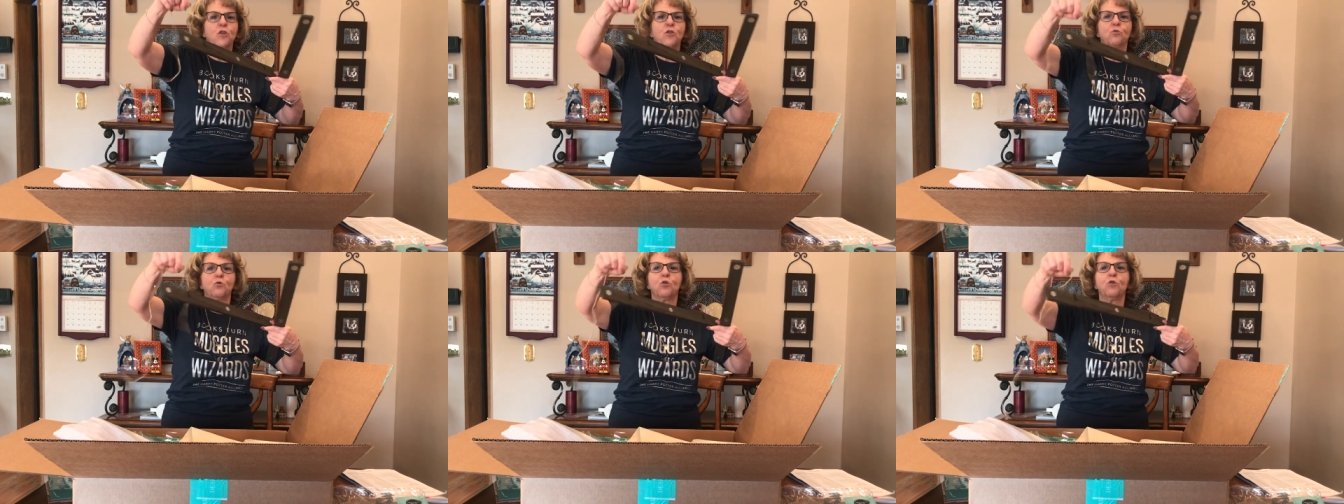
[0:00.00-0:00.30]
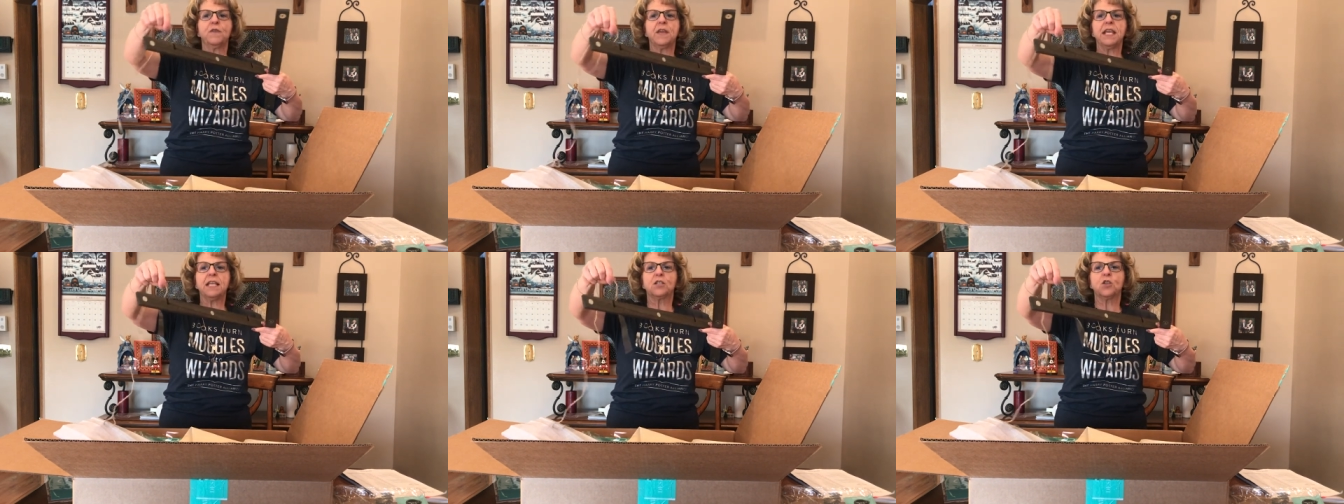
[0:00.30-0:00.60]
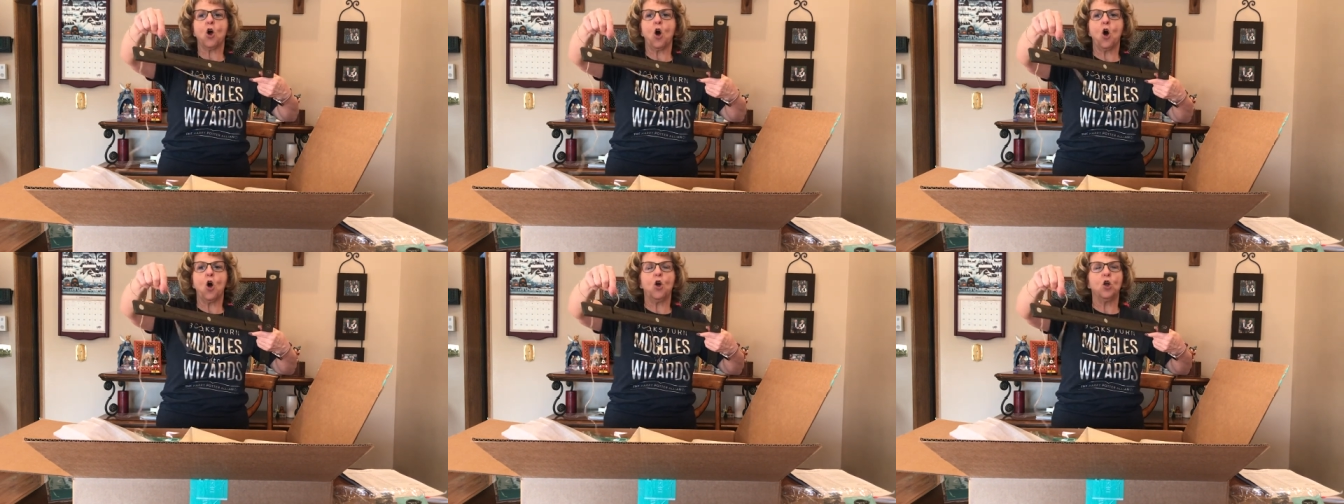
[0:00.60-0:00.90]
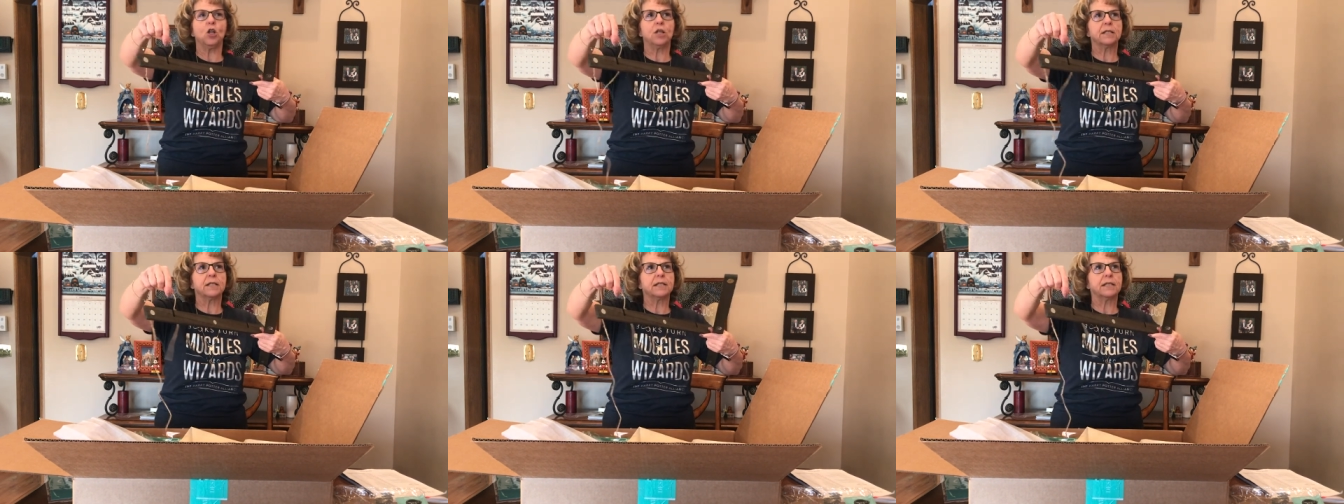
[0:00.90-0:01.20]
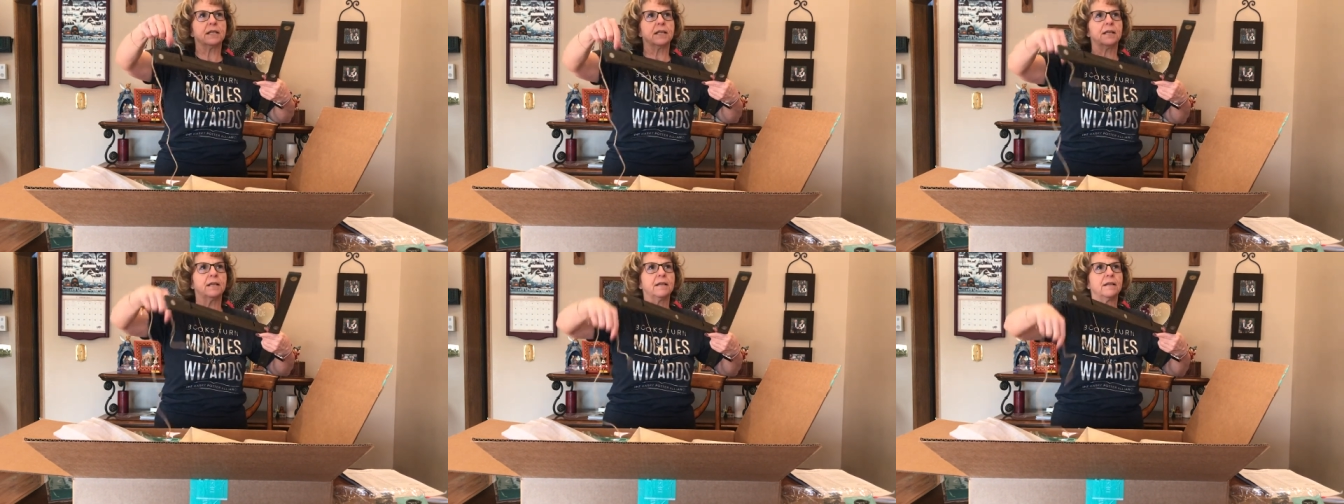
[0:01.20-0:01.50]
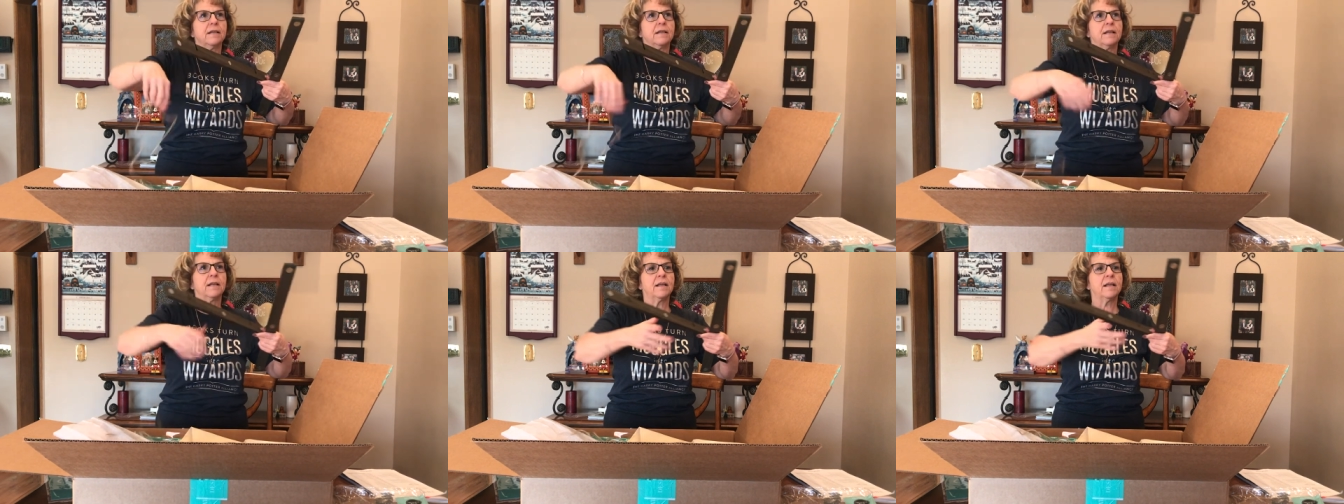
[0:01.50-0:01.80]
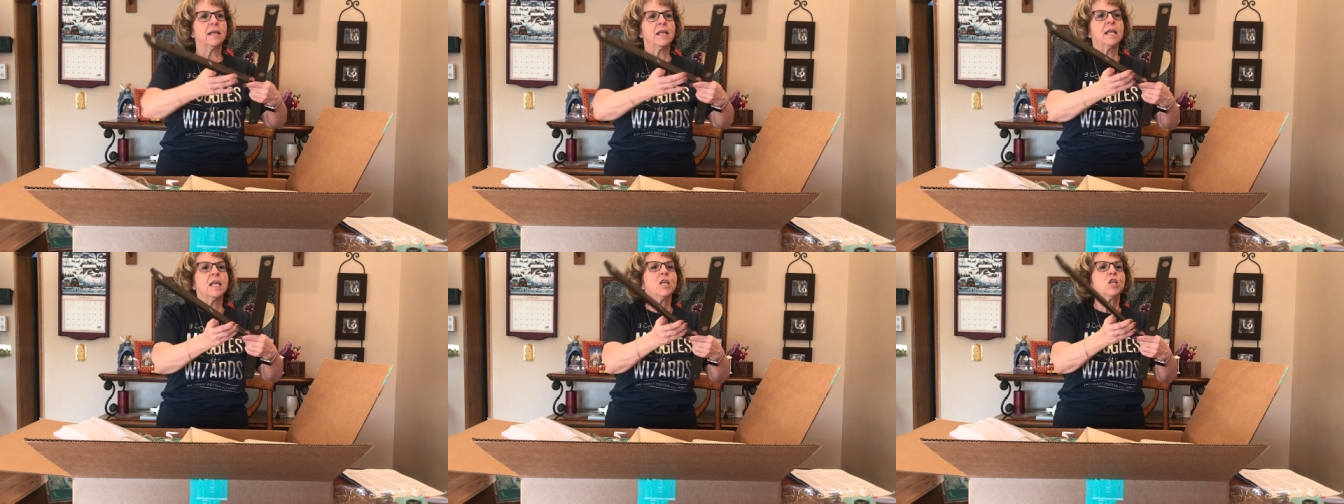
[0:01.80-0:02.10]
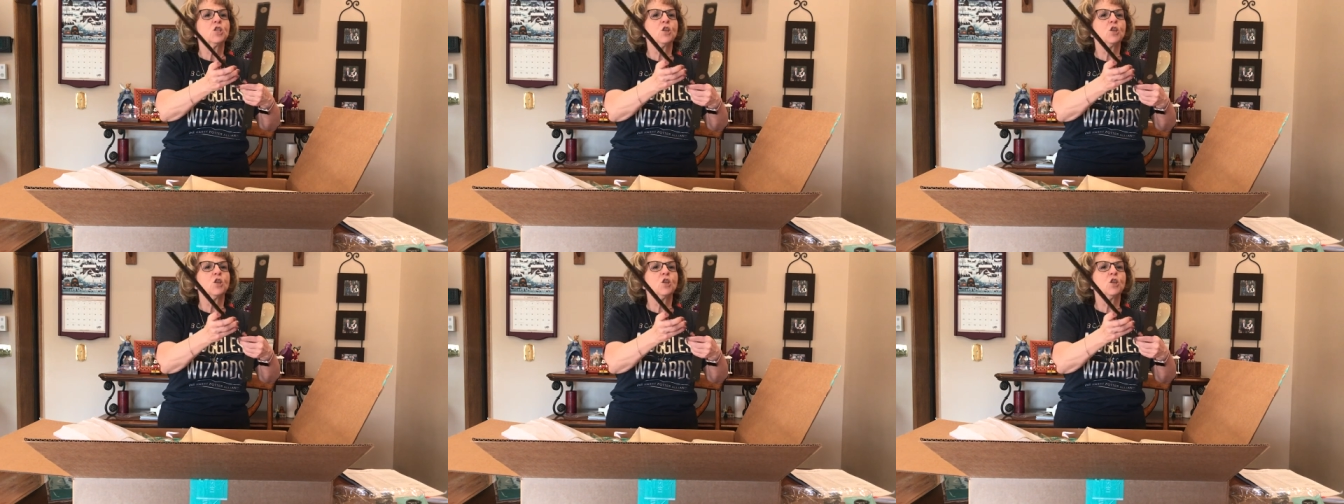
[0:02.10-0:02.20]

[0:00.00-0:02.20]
through, through these holes. holes. Got it.